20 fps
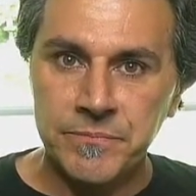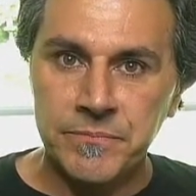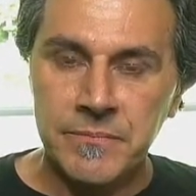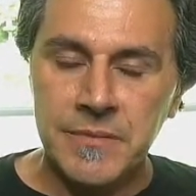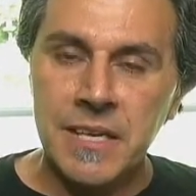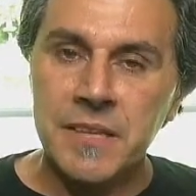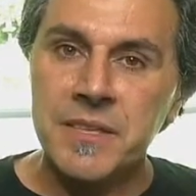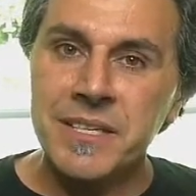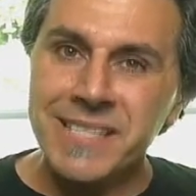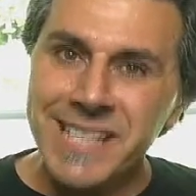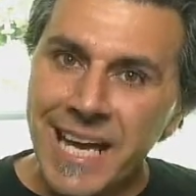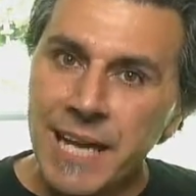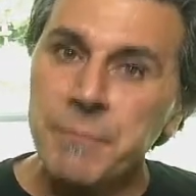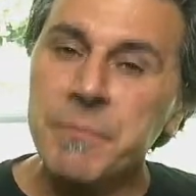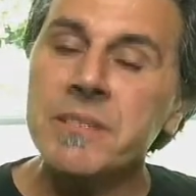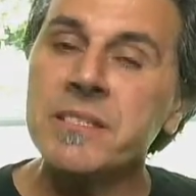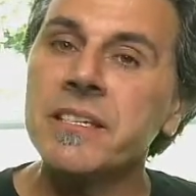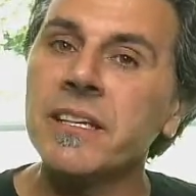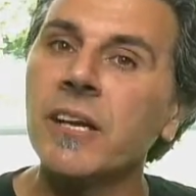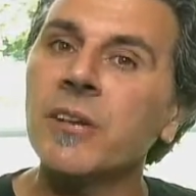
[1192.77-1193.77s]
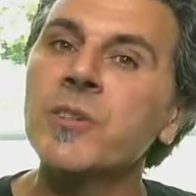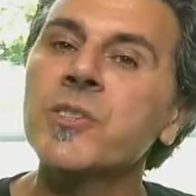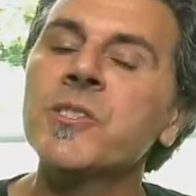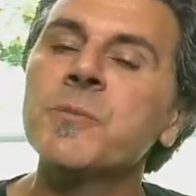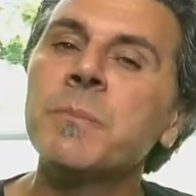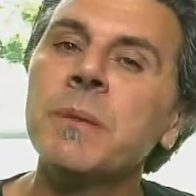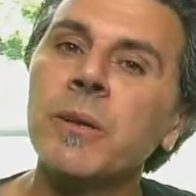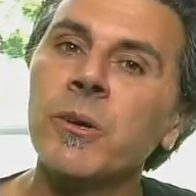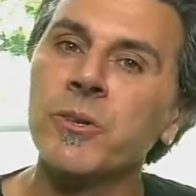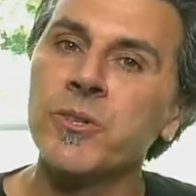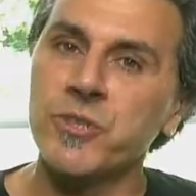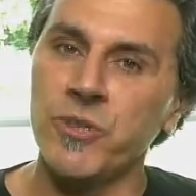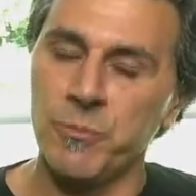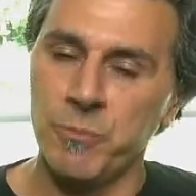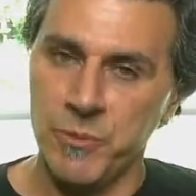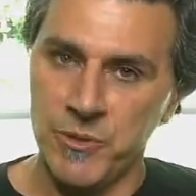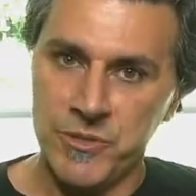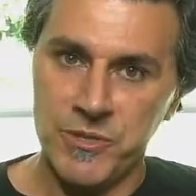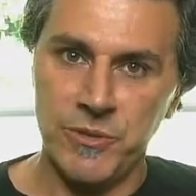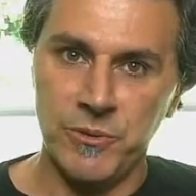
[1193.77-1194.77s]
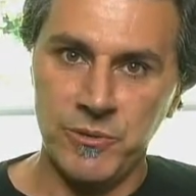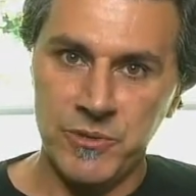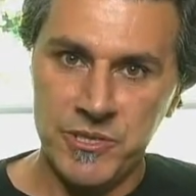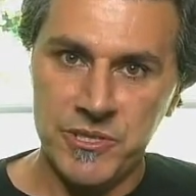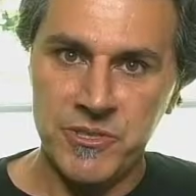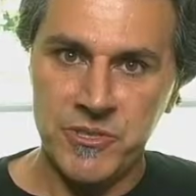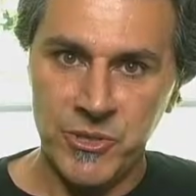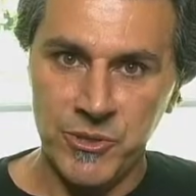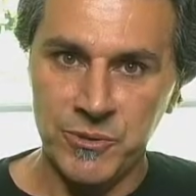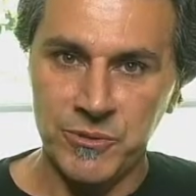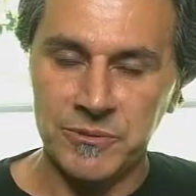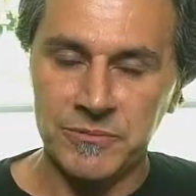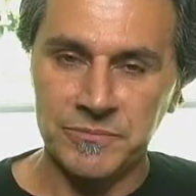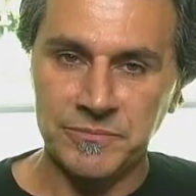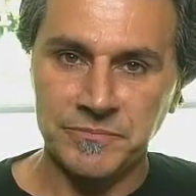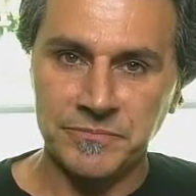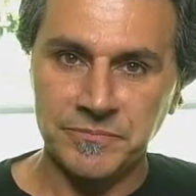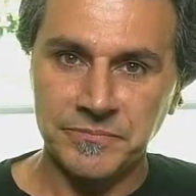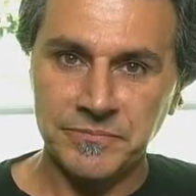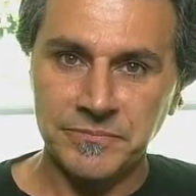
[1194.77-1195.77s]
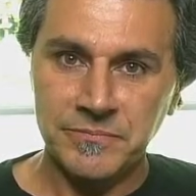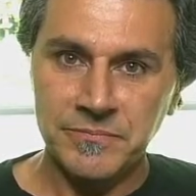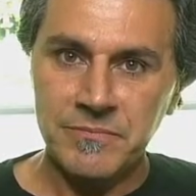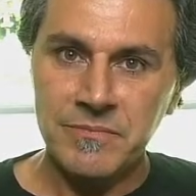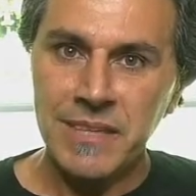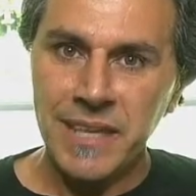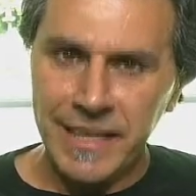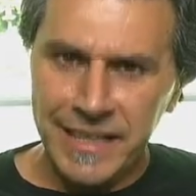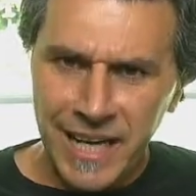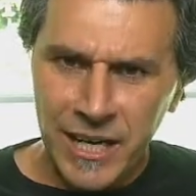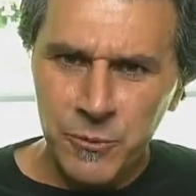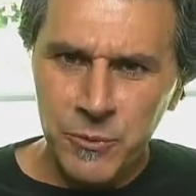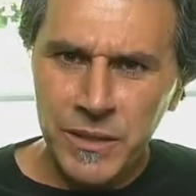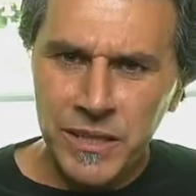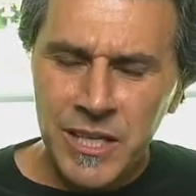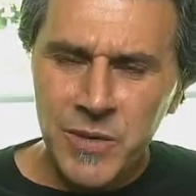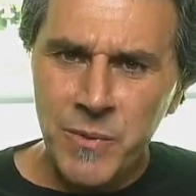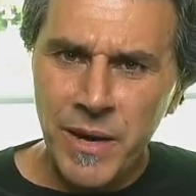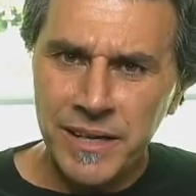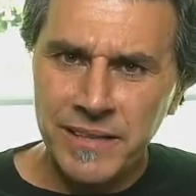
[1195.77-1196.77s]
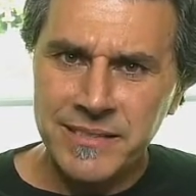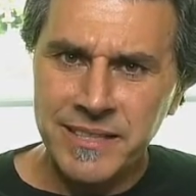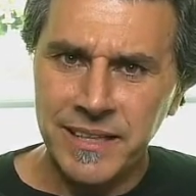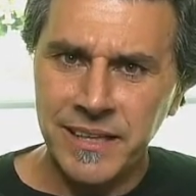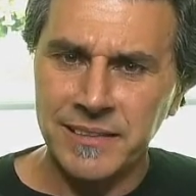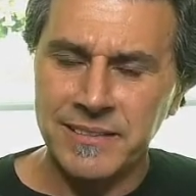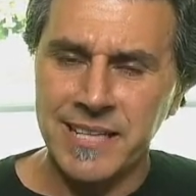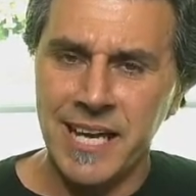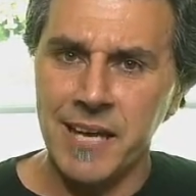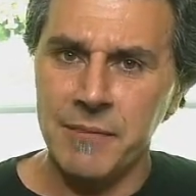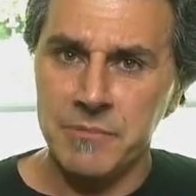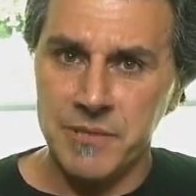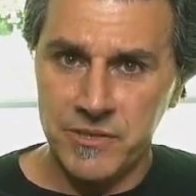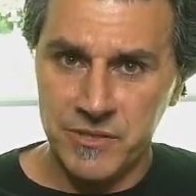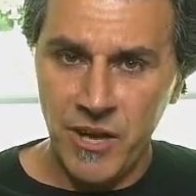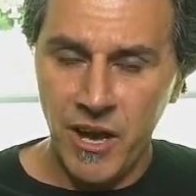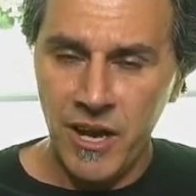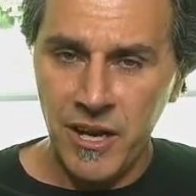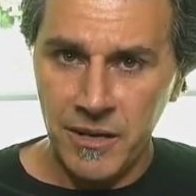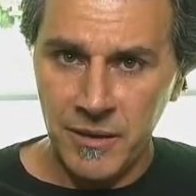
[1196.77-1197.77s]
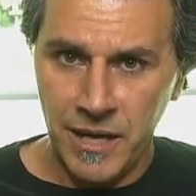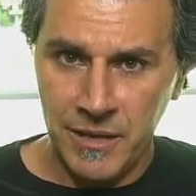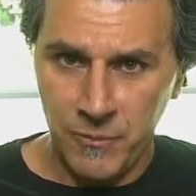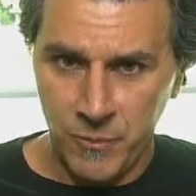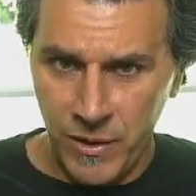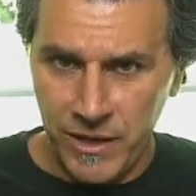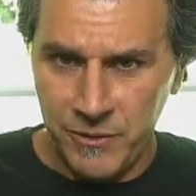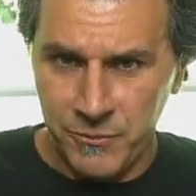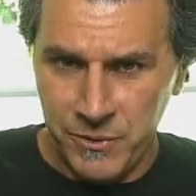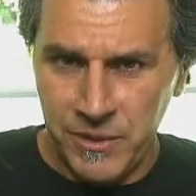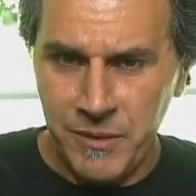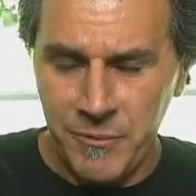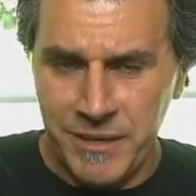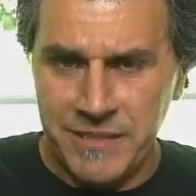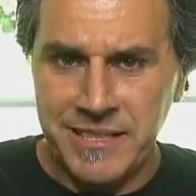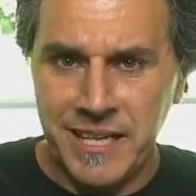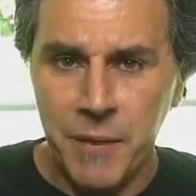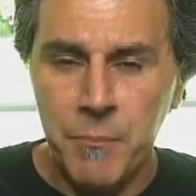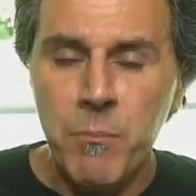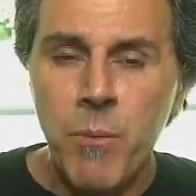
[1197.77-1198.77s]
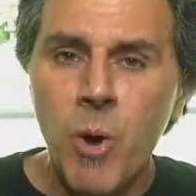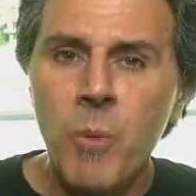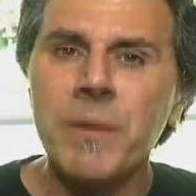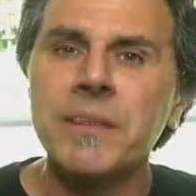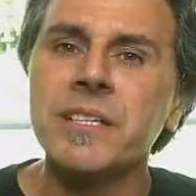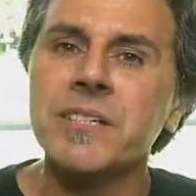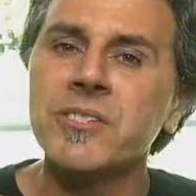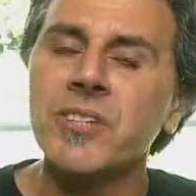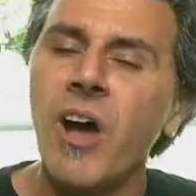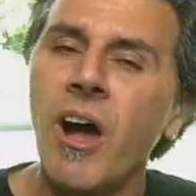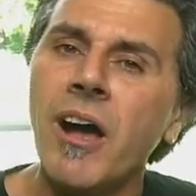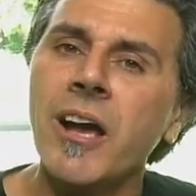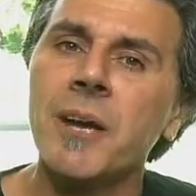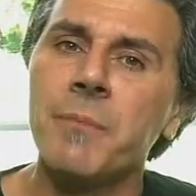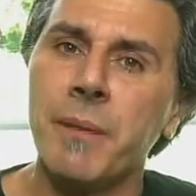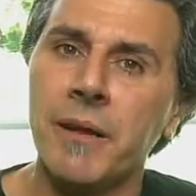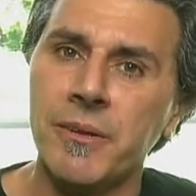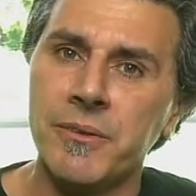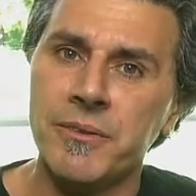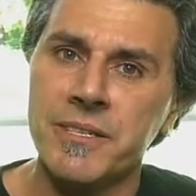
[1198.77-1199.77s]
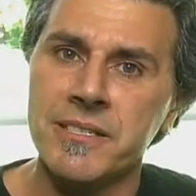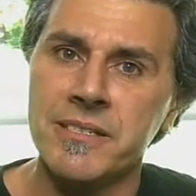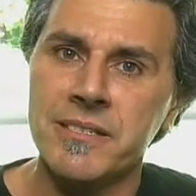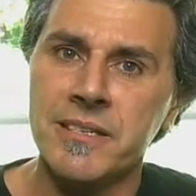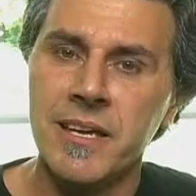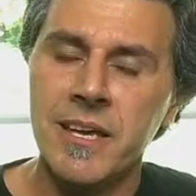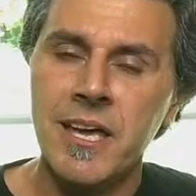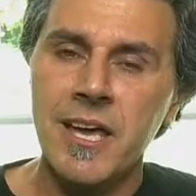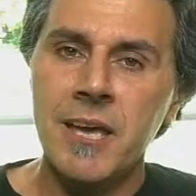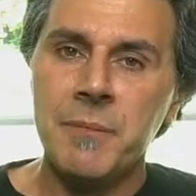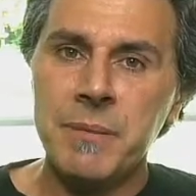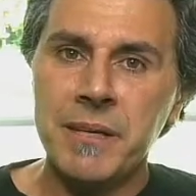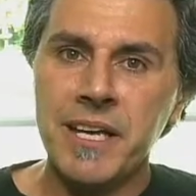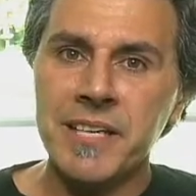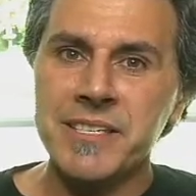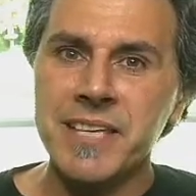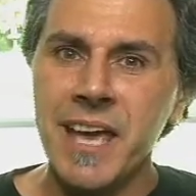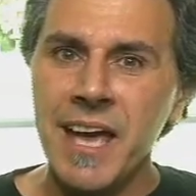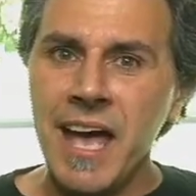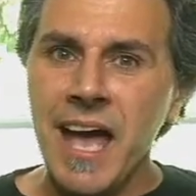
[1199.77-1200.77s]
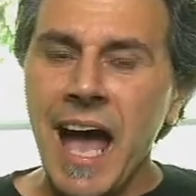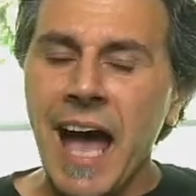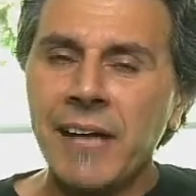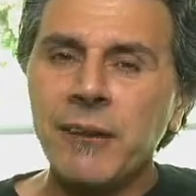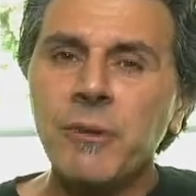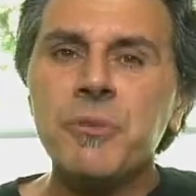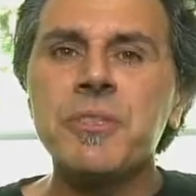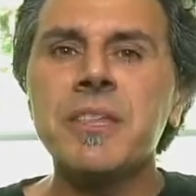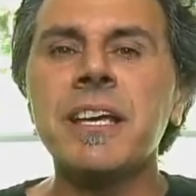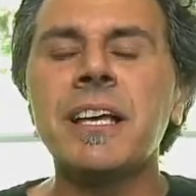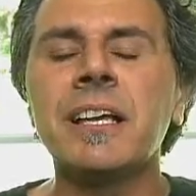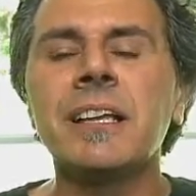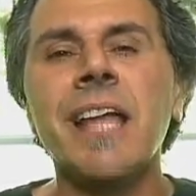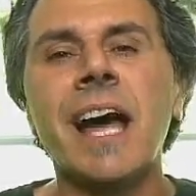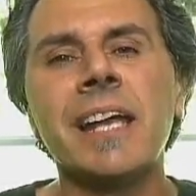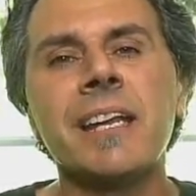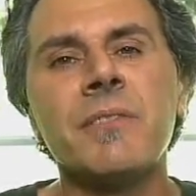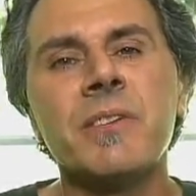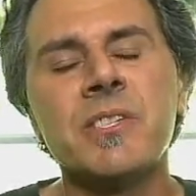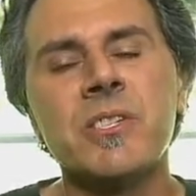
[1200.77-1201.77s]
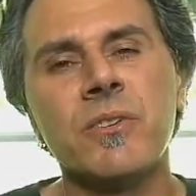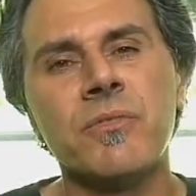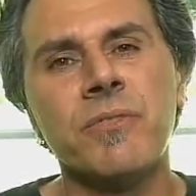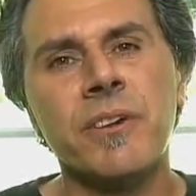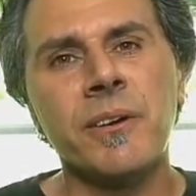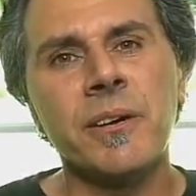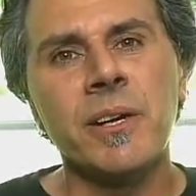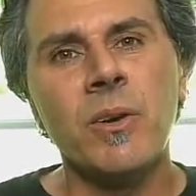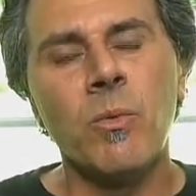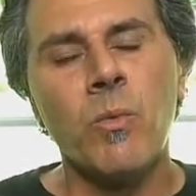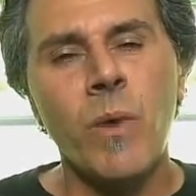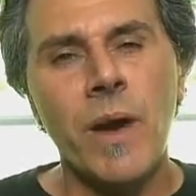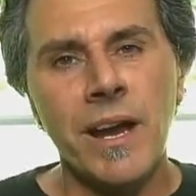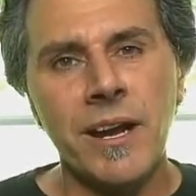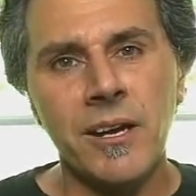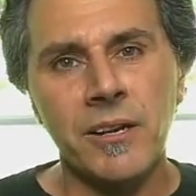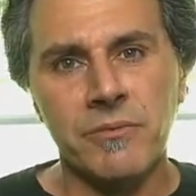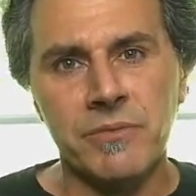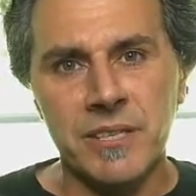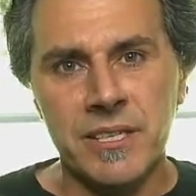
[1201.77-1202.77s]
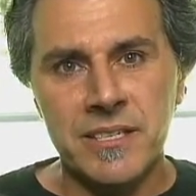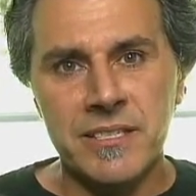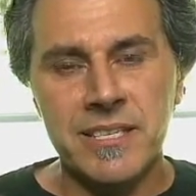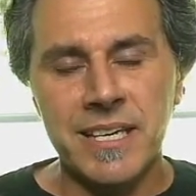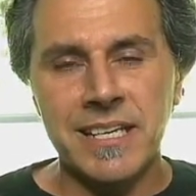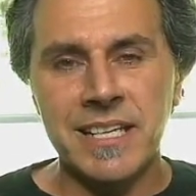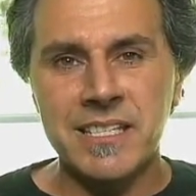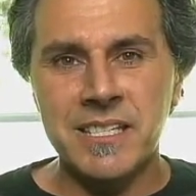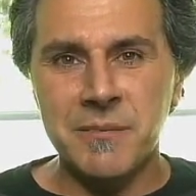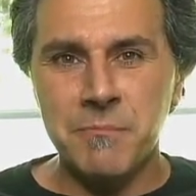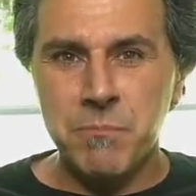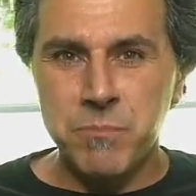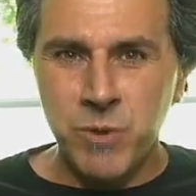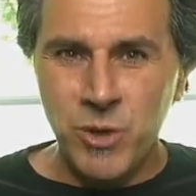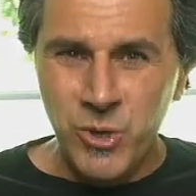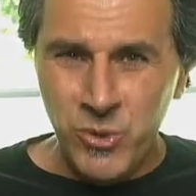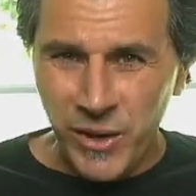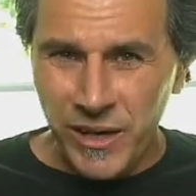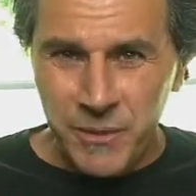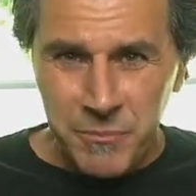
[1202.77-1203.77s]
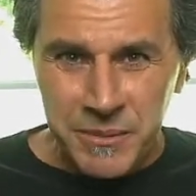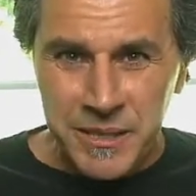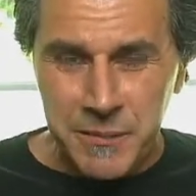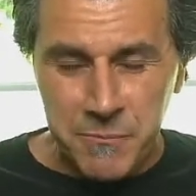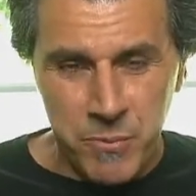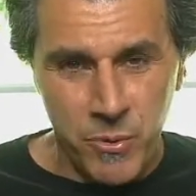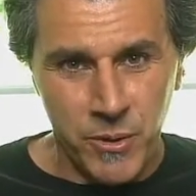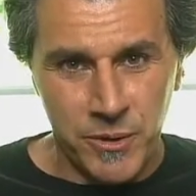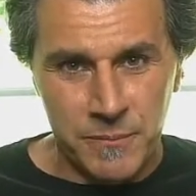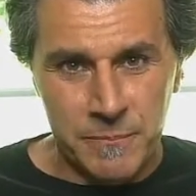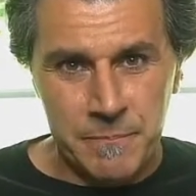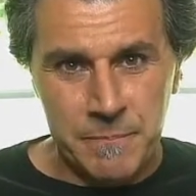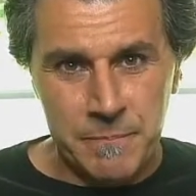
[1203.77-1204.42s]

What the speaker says: This happens in our spiritual pursuits too. And I really want to take a time to talk. Really want to take a moment to talk about this because I don't think a lot of us are very aware of this, and it's incredibly important.